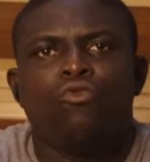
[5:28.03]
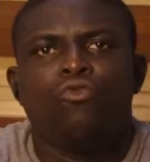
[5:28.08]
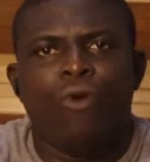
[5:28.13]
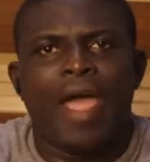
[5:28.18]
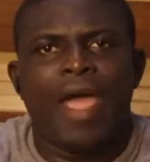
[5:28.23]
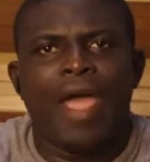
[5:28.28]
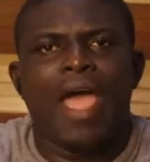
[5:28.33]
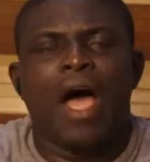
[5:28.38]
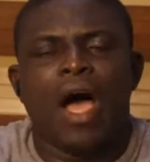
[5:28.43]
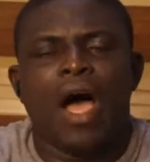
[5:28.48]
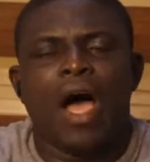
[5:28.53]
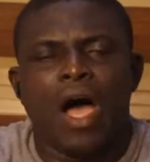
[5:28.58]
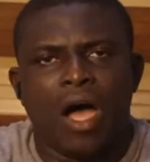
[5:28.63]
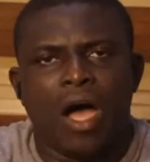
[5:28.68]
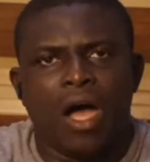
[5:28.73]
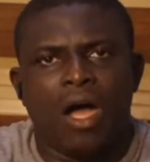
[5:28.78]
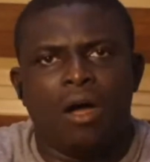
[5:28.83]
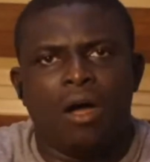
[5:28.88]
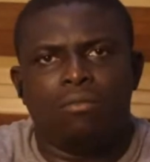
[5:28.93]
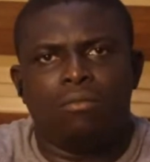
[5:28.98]

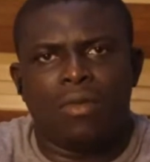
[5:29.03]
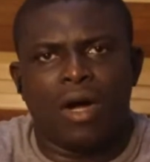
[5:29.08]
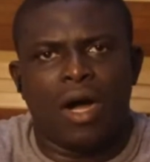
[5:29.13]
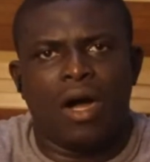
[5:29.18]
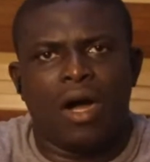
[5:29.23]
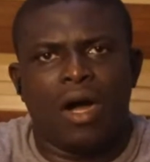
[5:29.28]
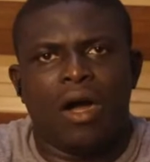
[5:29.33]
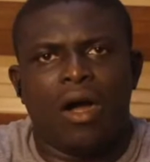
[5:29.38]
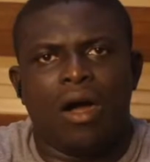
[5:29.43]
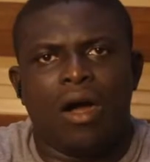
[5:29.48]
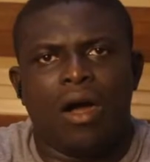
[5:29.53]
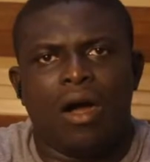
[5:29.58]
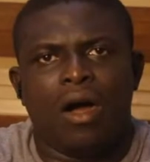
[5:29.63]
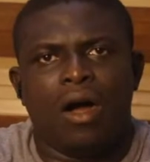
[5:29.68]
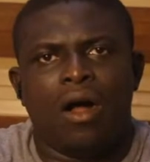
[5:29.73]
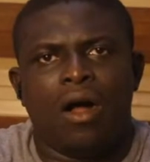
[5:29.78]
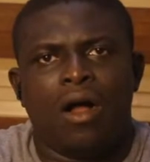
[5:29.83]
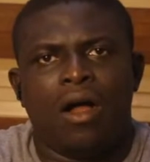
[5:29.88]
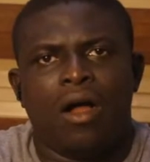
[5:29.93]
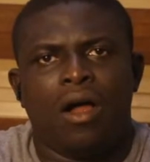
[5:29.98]
uh,
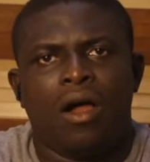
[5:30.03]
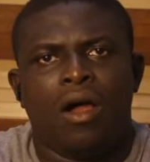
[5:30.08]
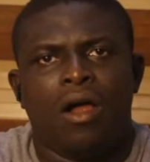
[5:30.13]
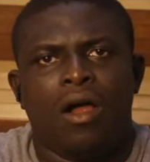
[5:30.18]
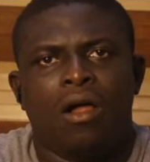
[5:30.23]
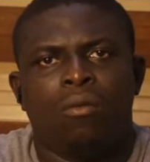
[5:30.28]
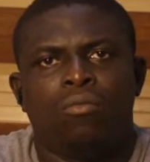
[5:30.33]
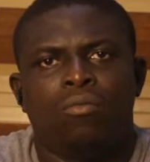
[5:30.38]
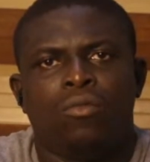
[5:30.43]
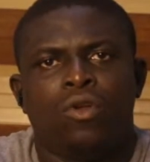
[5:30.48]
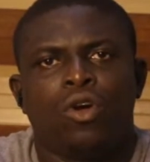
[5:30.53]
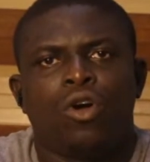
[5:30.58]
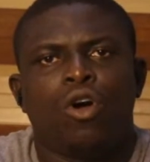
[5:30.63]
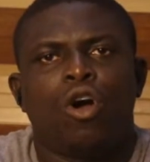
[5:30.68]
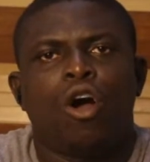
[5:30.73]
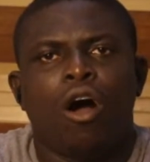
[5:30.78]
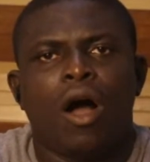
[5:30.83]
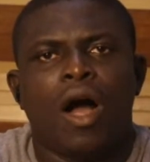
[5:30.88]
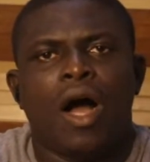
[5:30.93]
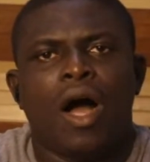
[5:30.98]
um,
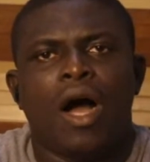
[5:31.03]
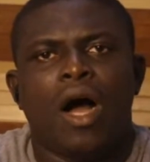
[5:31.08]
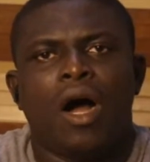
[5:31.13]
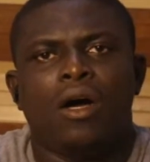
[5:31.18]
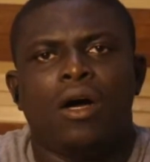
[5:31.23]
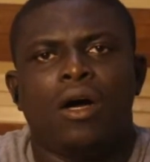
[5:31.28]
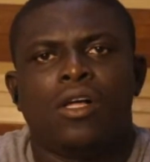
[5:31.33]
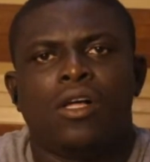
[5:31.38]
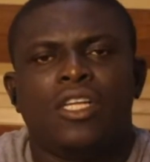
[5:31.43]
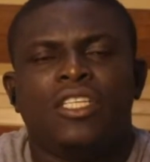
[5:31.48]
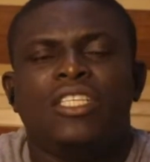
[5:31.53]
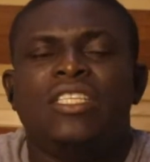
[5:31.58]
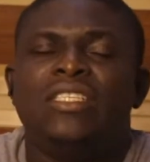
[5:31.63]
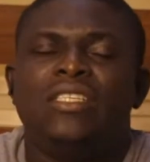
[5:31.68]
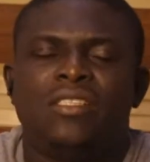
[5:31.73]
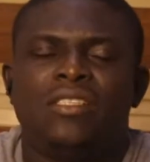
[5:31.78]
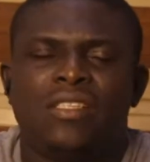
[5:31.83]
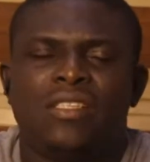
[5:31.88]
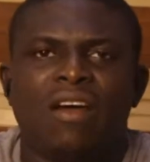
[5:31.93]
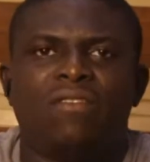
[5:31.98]
uh,
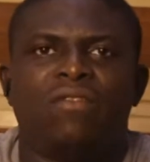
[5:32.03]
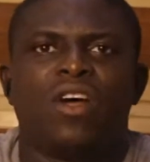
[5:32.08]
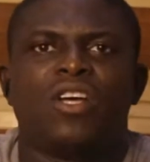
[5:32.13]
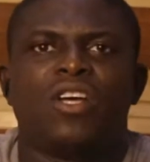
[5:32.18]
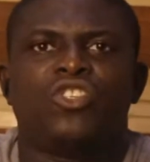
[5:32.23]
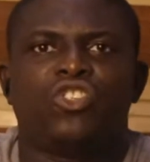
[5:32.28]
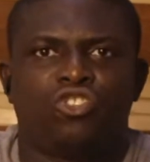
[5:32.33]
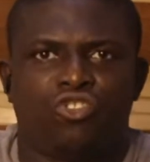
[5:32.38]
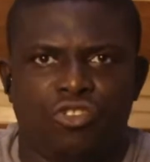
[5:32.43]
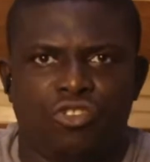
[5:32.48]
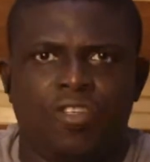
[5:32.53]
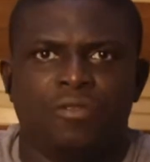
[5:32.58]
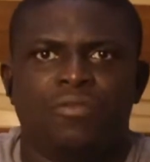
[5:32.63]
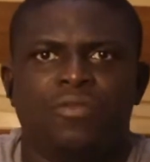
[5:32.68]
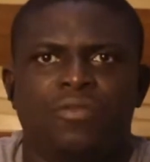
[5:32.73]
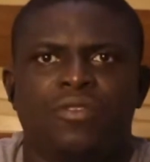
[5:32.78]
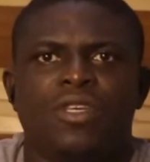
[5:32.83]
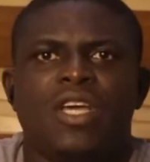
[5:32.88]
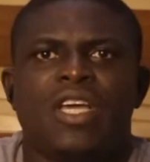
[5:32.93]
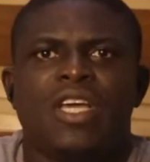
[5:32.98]
several
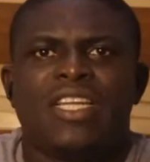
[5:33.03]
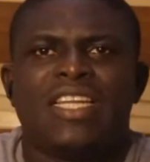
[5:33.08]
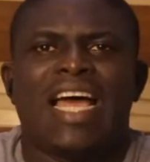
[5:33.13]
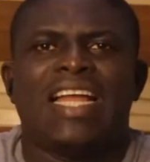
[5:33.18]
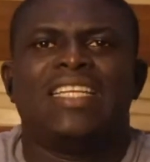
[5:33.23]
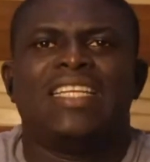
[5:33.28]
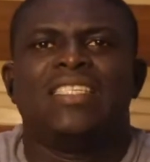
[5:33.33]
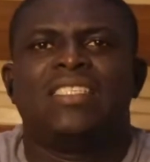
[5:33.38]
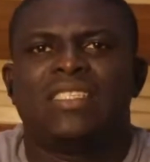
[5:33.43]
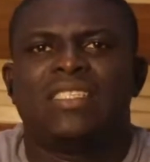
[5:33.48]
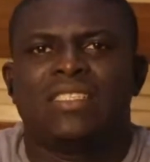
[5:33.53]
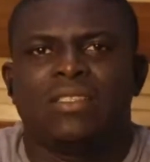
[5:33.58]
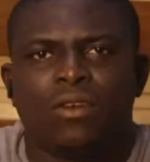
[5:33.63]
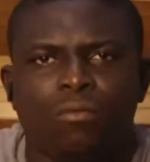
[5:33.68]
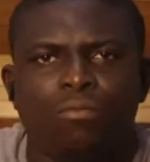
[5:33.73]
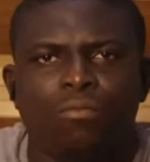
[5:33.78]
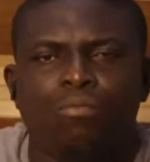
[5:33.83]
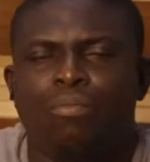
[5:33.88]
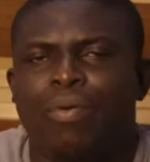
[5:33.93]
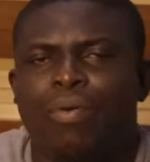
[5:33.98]
streams that is
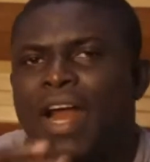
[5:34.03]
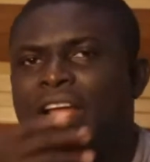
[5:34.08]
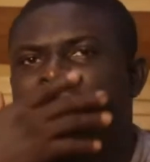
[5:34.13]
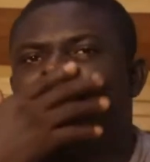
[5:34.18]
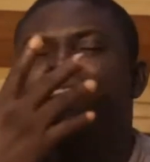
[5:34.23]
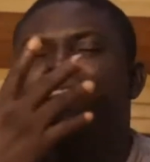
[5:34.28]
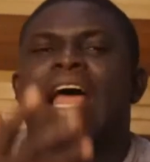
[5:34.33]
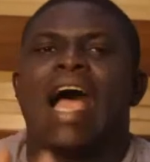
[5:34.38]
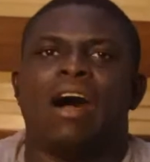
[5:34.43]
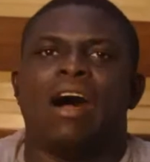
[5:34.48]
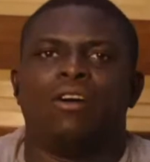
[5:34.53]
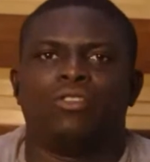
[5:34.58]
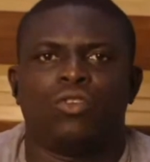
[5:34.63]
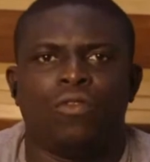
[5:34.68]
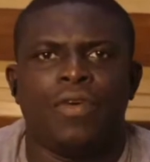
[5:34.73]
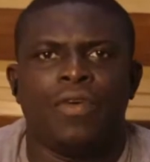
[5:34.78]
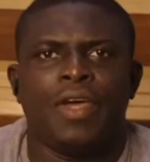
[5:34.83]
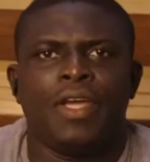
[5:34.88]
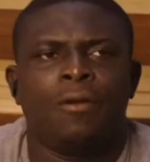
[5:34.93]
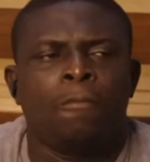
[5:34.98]
branching out of
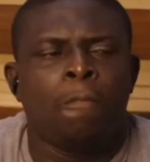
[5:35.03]
it.